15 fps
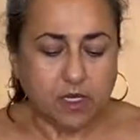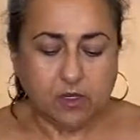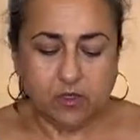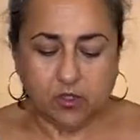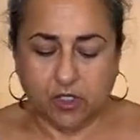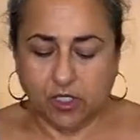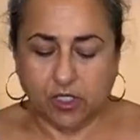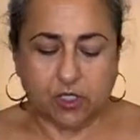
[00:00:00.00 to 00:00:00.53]

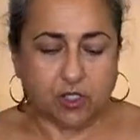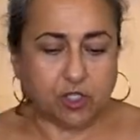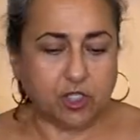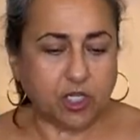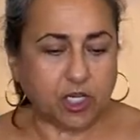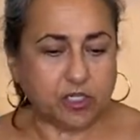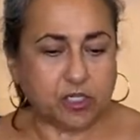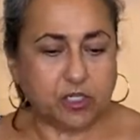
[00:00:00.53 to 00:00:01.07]
So you're going to
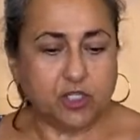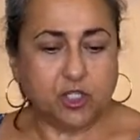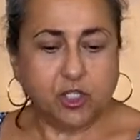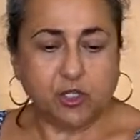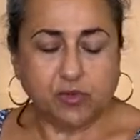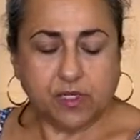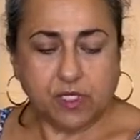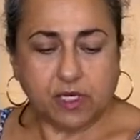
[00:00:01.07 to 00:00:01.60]
just
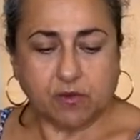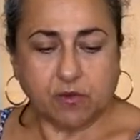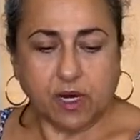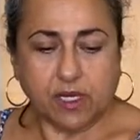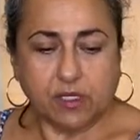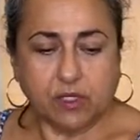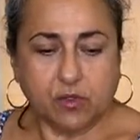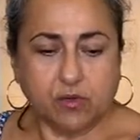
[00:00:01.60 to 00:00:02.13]
juice it
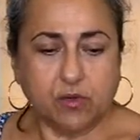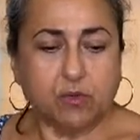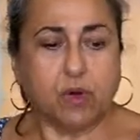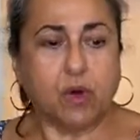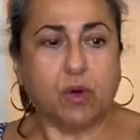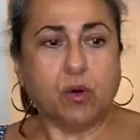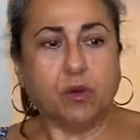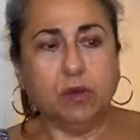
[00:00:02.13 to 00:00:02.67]
right into a
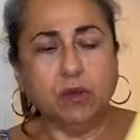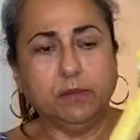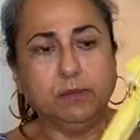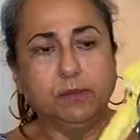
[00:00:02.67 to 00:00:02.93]
bowl.